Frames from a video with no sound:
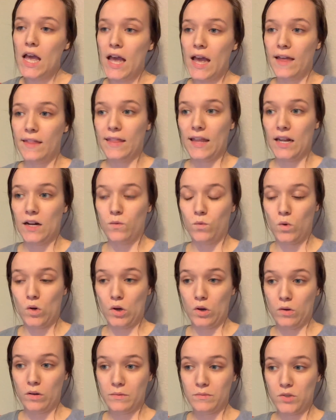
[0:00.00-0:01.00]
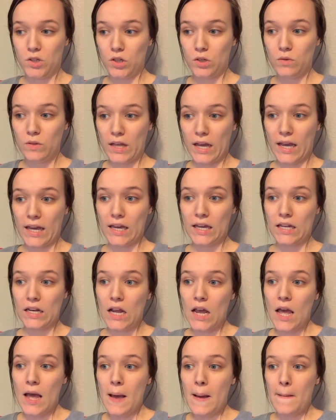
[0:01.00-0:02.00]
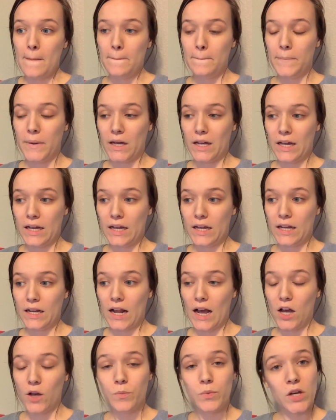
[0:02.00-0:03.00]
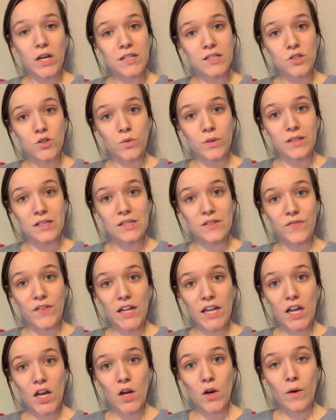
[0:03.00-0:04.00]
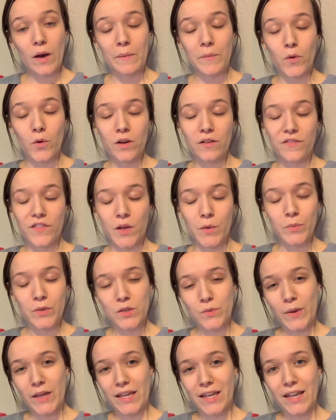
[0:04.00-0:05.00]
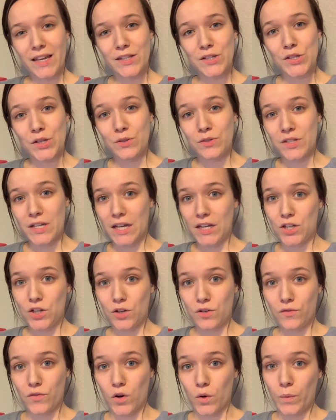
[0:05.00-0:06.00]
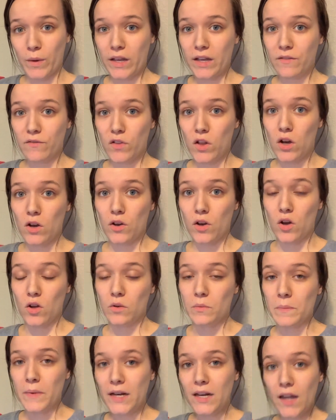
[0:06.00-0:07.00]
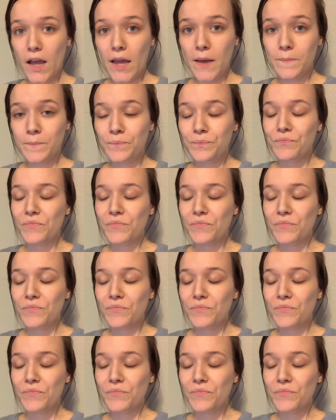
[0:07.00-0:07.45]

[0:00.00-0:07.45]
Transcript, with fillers: and then it won't go up too late. But I hope you guys enjoyed this video. I'm going to film this weekend, so stay tuned for a weekend vlog on Monday